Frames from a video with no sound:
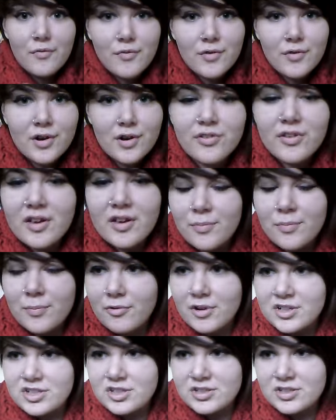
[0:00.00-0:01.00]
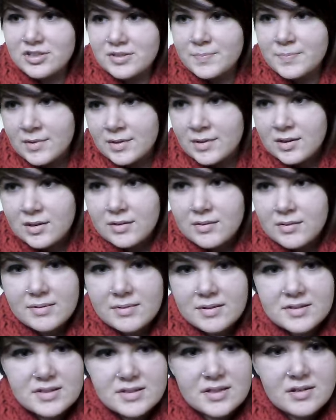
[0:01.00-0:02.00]
else that asks me questions,
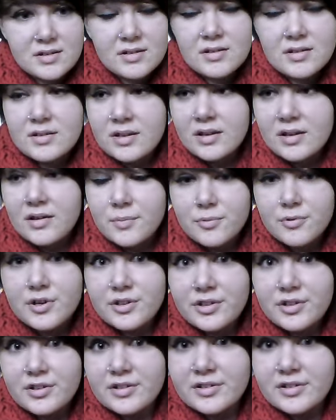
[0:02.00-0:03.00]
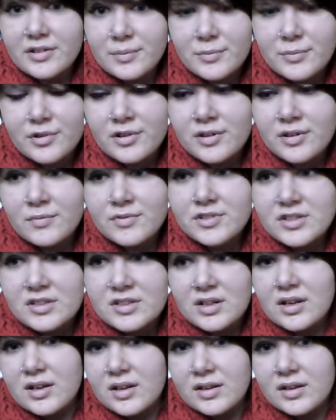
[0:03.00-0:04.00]
because they are pretty good. I'm not even
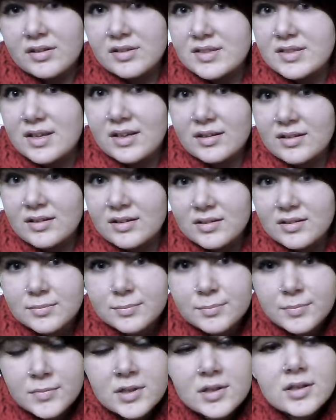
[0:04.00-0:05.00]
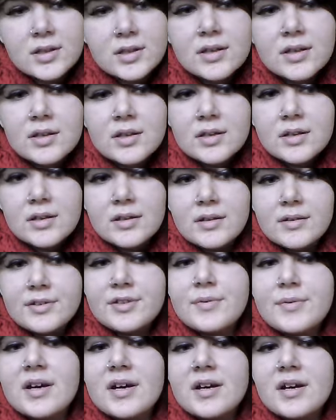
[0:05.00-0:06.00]
just lying and saying that.
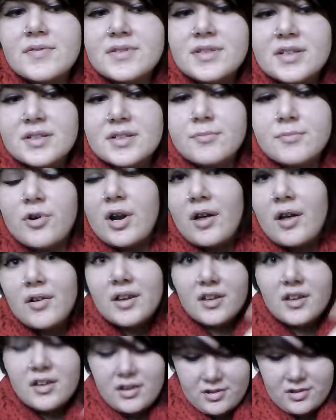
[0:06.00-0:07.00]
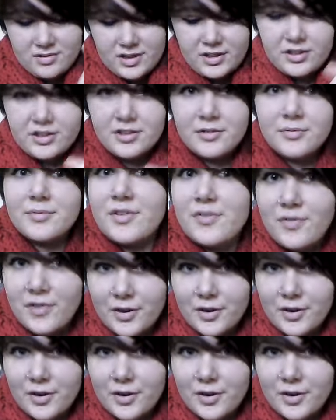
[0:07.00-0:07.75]
So we have well, I'll link you. That's